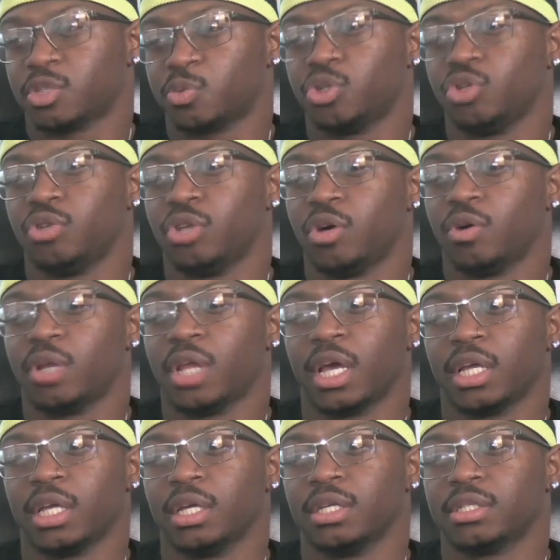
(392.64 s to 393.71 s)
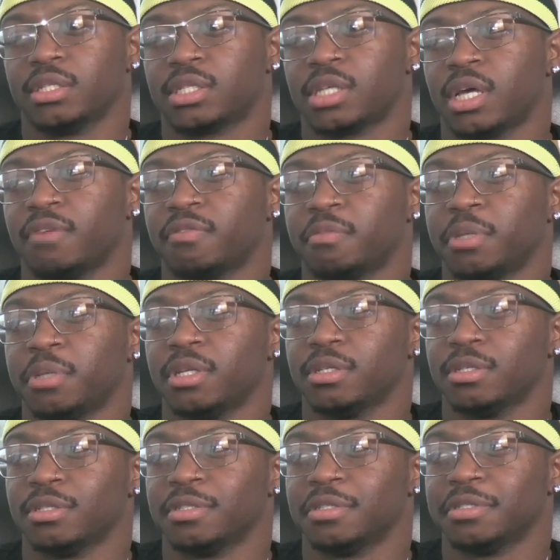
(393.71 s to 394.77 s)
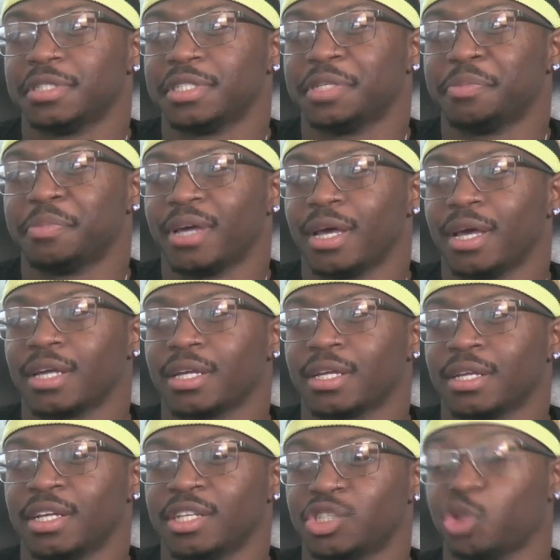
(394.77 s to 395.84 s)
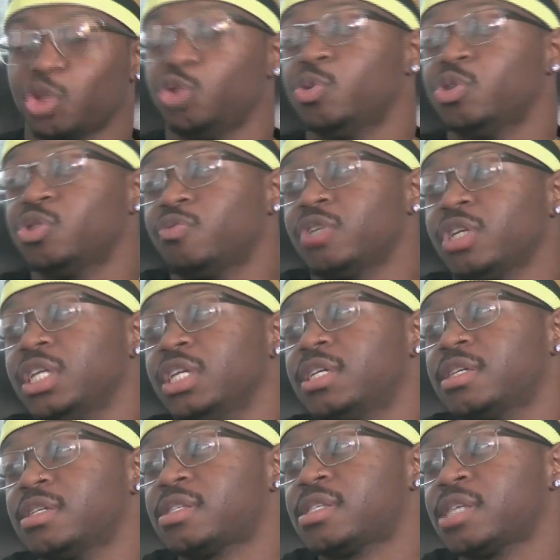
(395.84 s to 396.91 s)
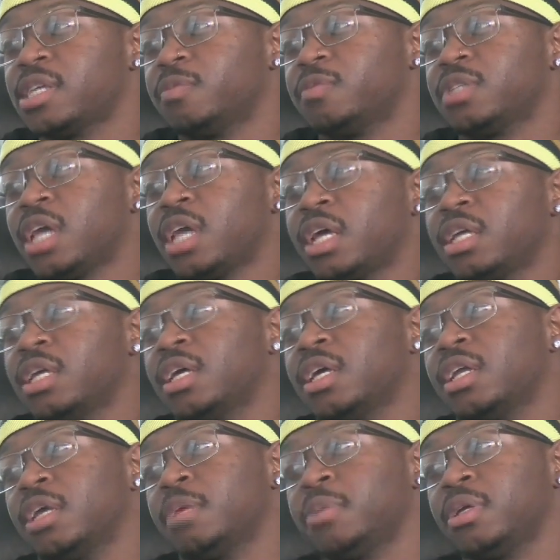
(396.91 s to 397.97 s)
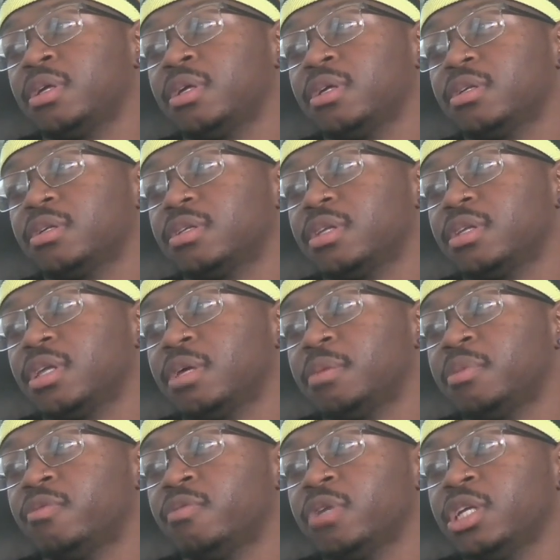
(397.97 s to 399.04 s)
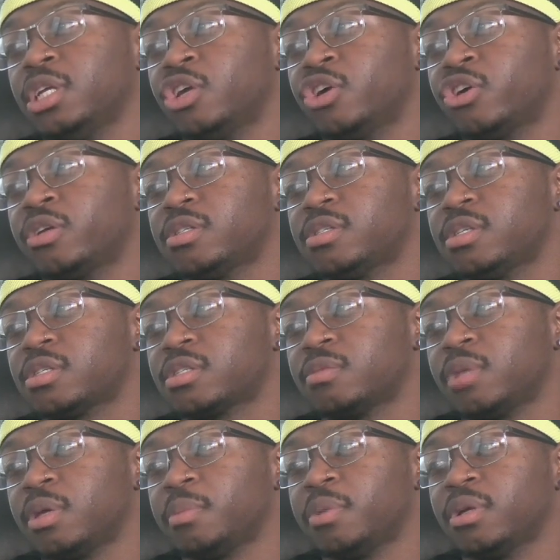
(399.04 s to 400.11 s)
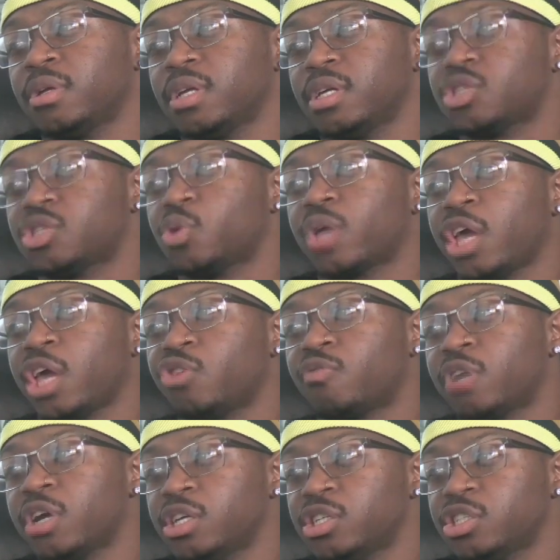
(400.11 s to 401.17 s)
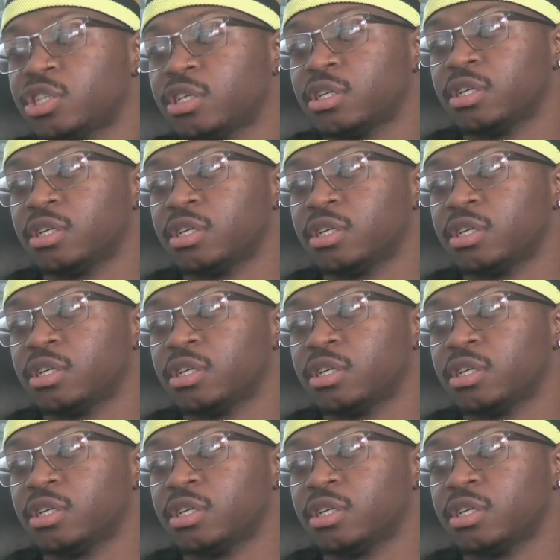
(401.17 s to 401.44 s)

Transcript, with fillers: you know, like, yeah, it's time for me to yeah. sit back and. So you was really content, was like, yeah, let me let me really learn the system. Let me. It's okay to red shirt.